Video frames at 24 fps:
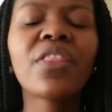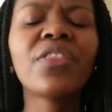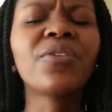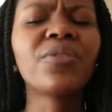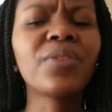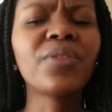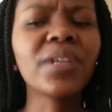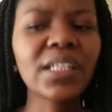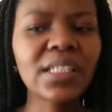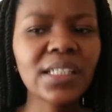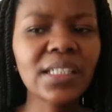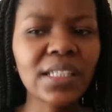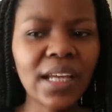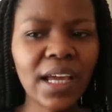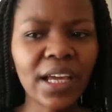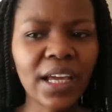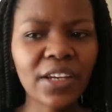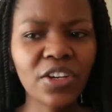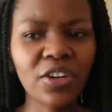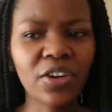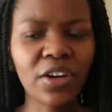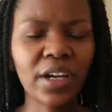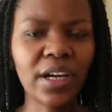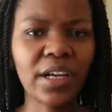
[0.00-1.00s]
the reason I
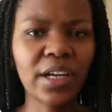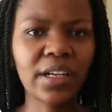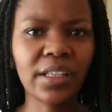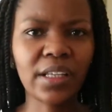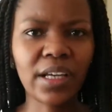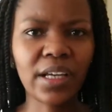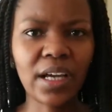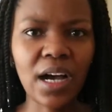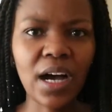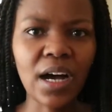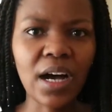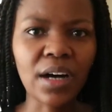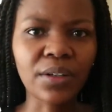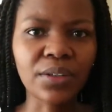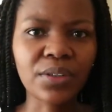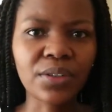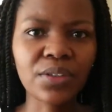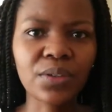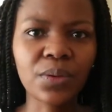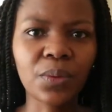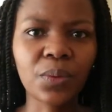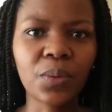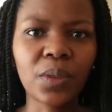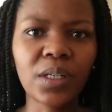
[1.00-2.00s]
actually got out of the
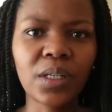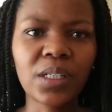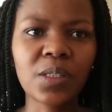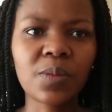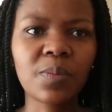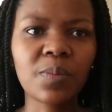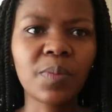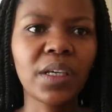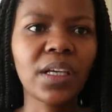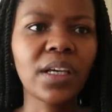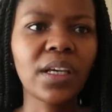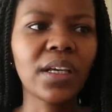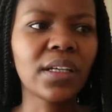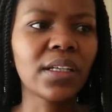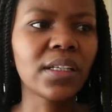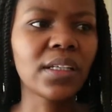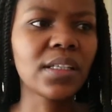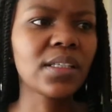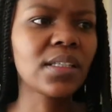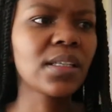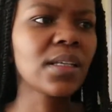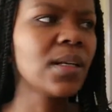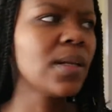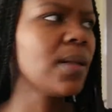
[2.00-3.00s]
house was
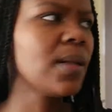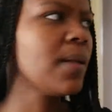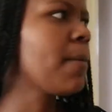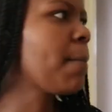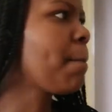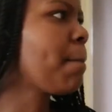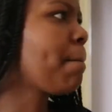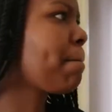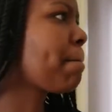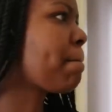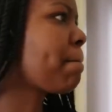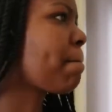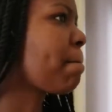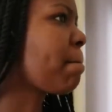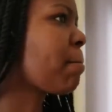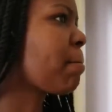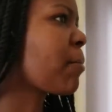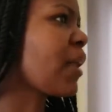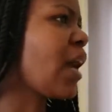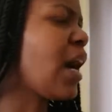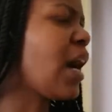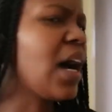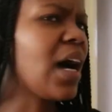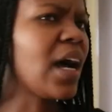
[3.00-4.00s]
because
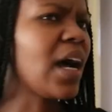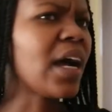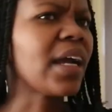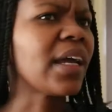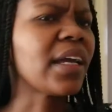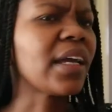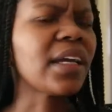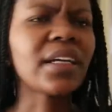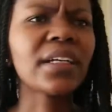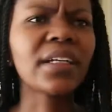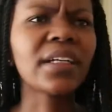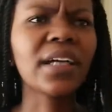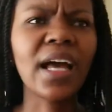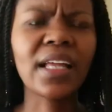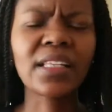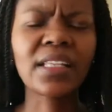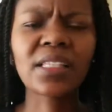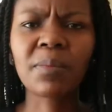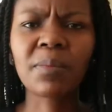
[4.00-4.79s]
I had